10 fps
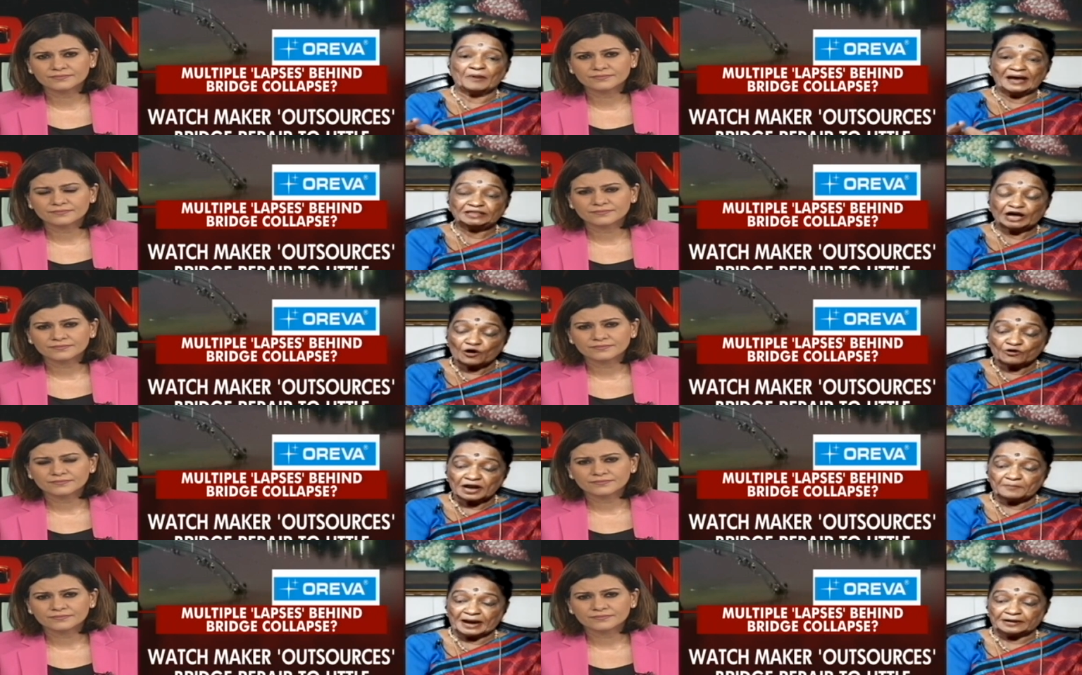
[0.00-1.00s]
Speaker 1: by the
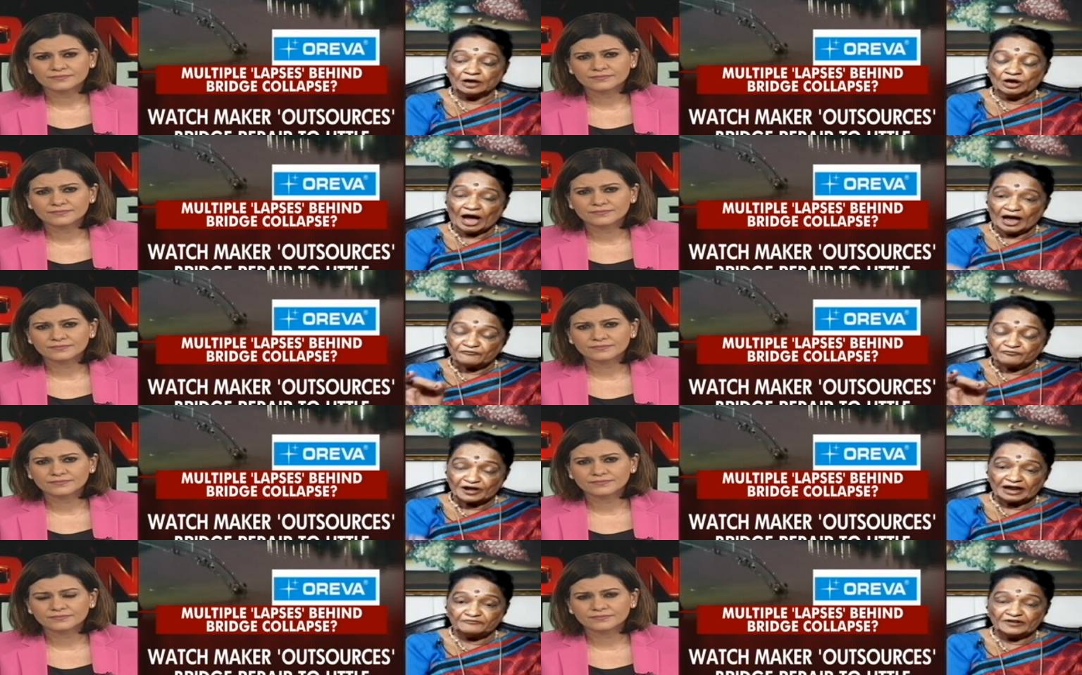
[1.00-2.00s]
government.
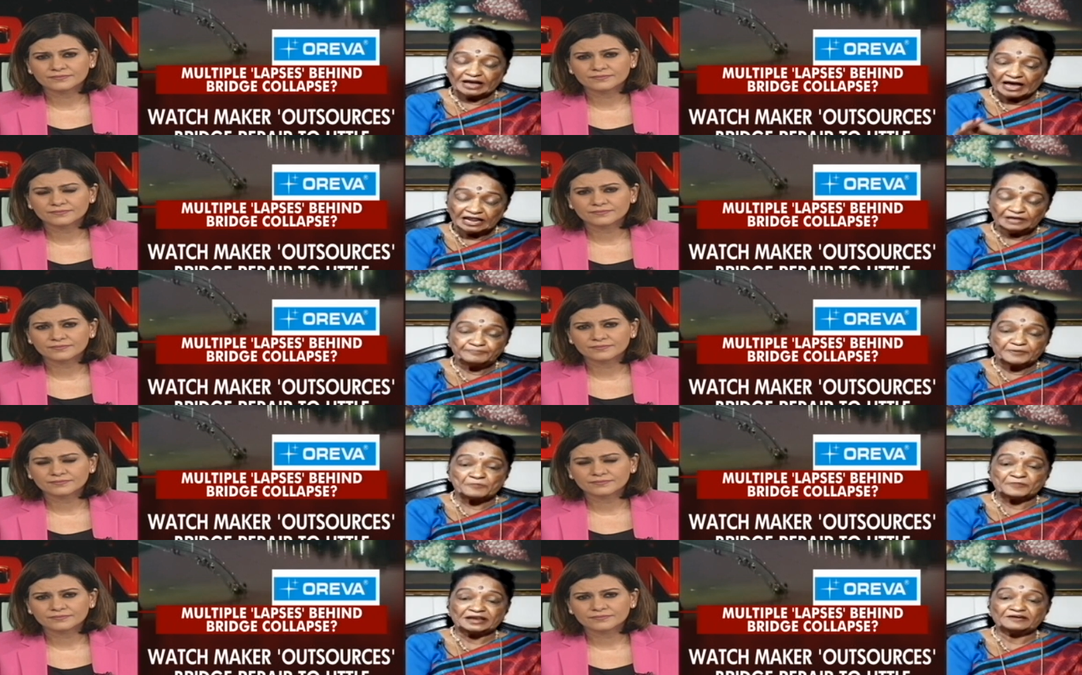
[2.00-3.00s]
Eh, for every any
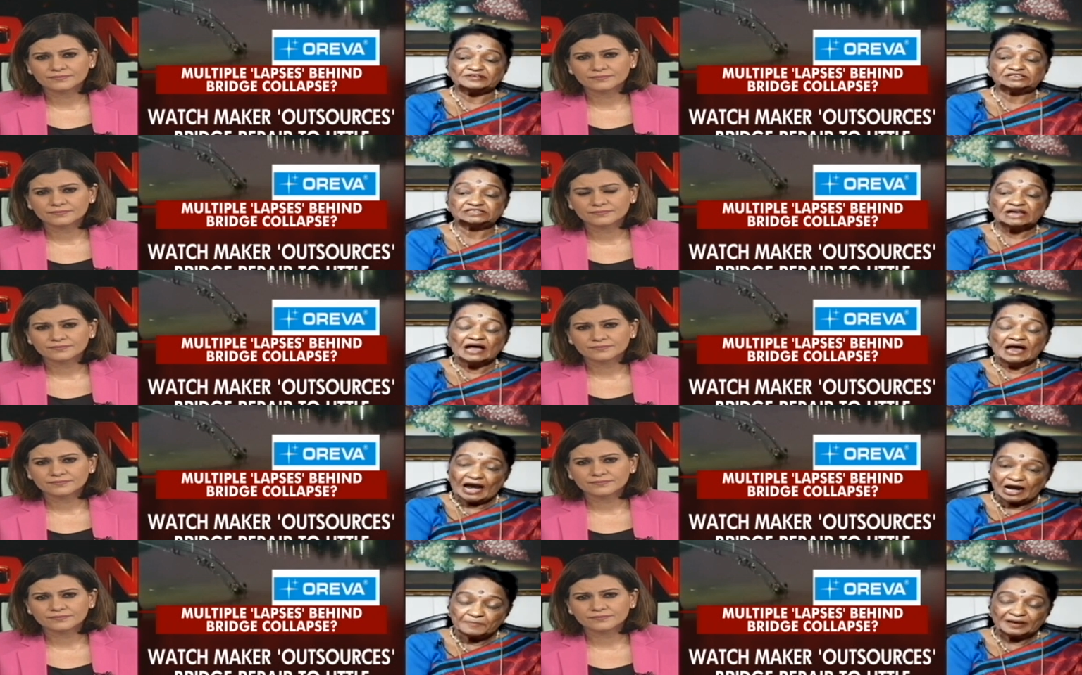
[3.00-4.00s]
property which is
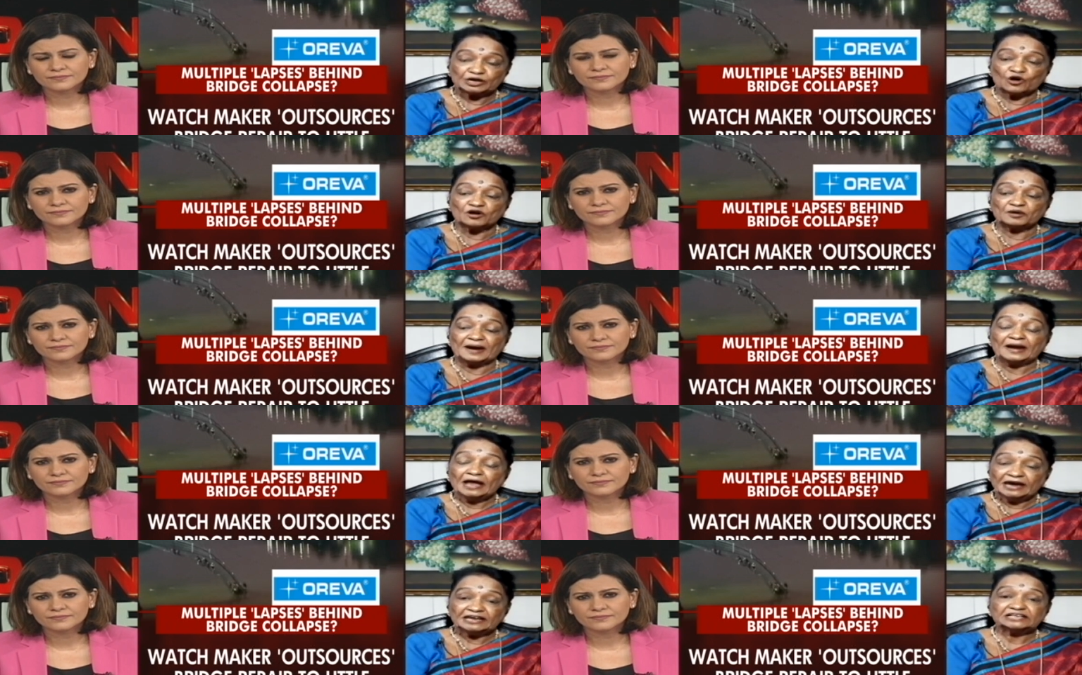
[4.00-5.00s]
held by the
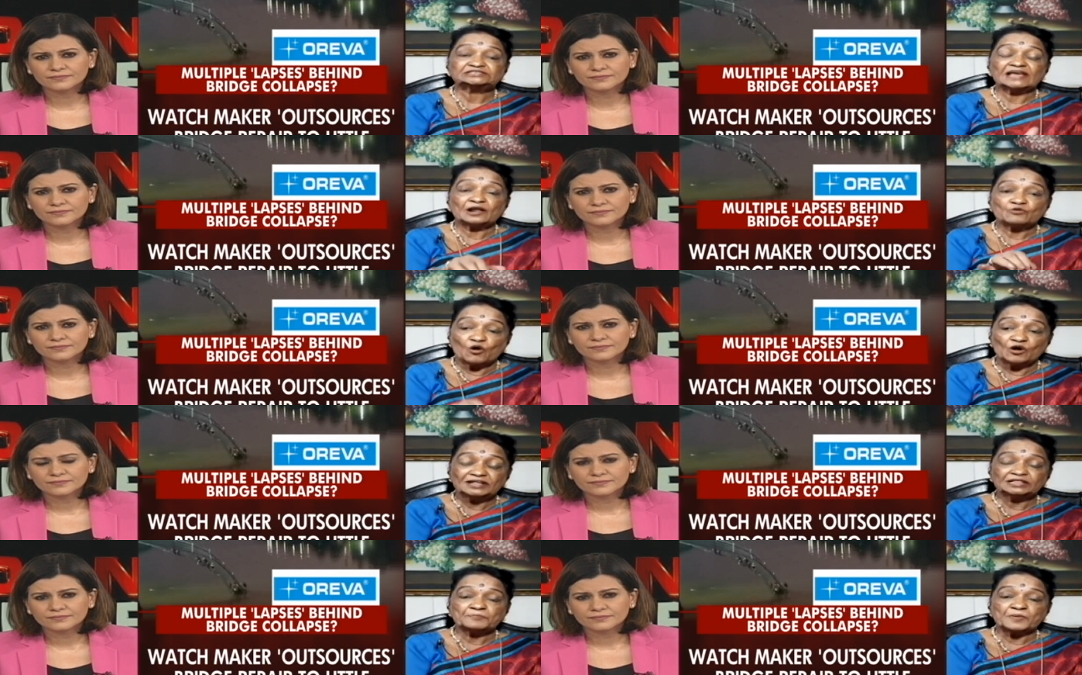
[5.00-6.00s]
government, it is they are
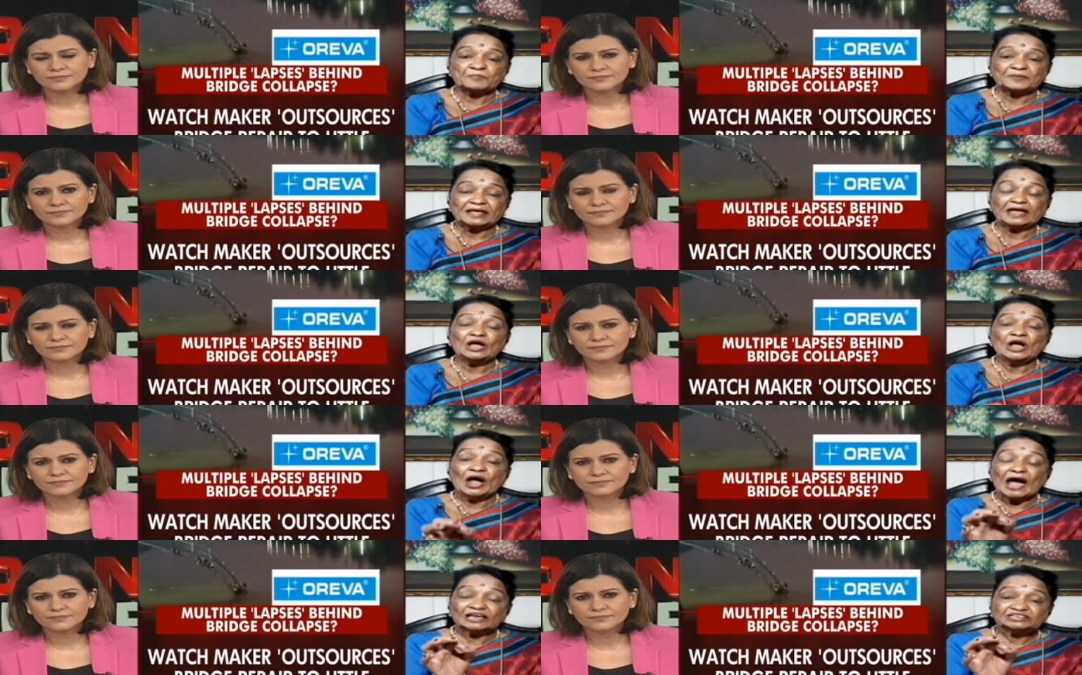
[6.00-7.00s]
holding the property
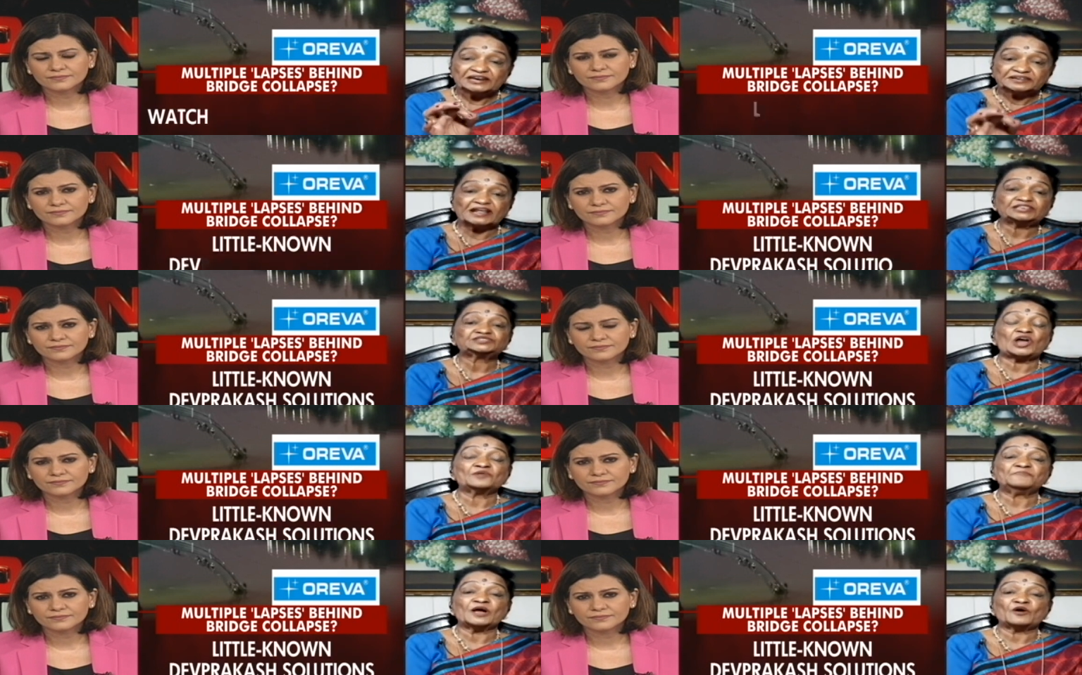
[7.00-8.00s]
as a
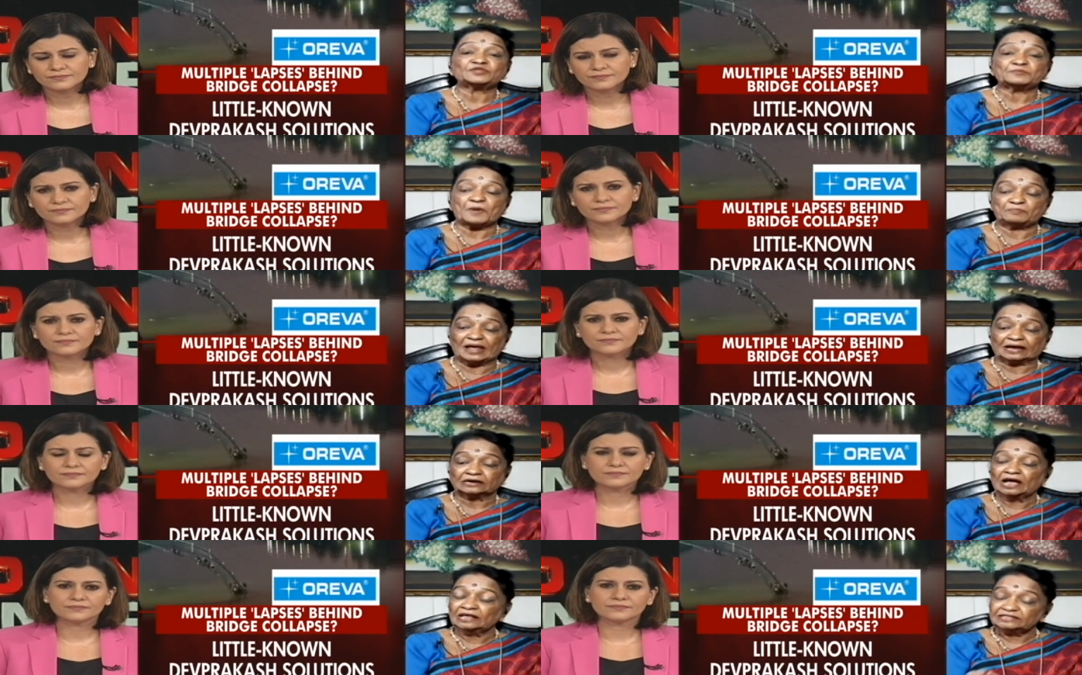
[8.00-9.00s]
trust on behalf of the
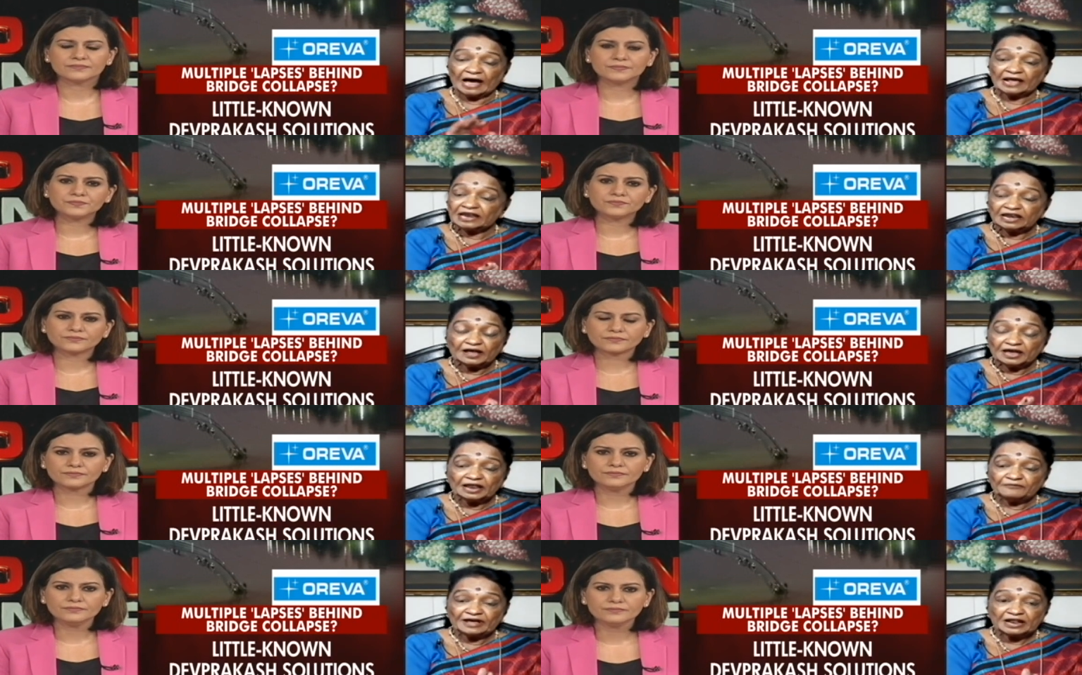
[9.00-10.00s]
public. They are in, in
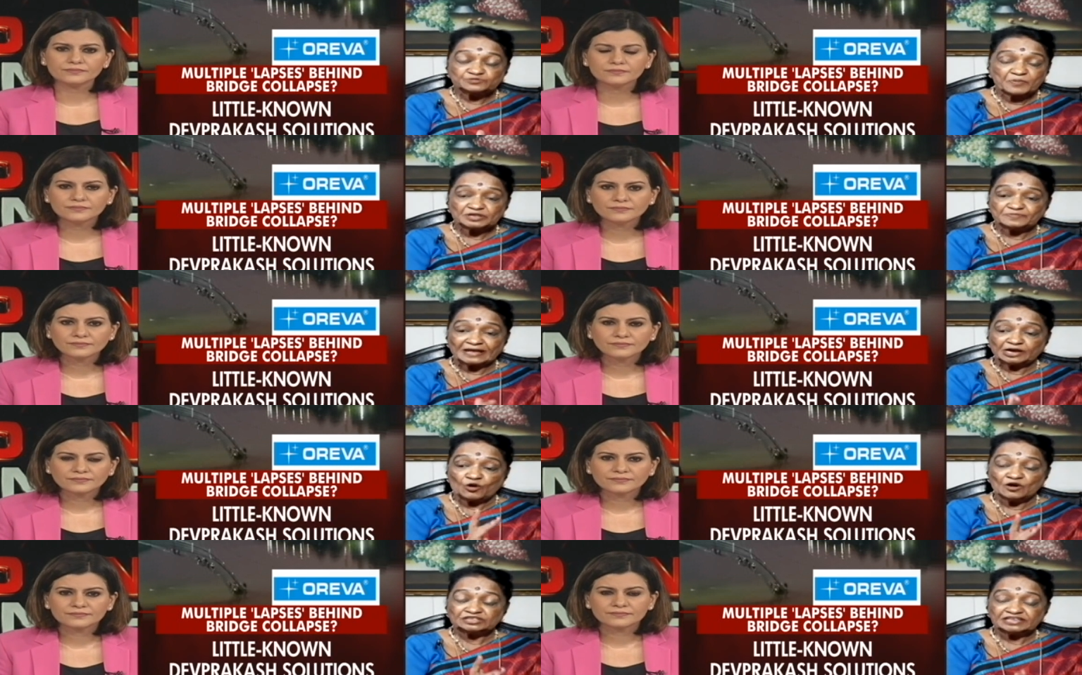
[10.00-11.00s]
a way responsible.
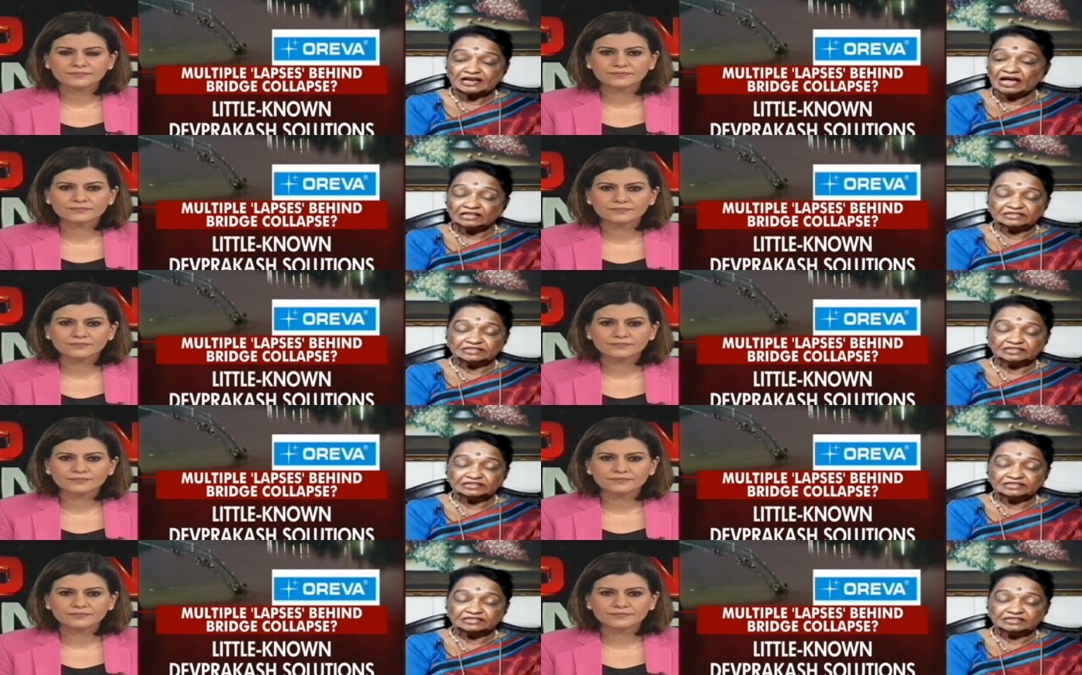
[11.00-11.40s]
I don't say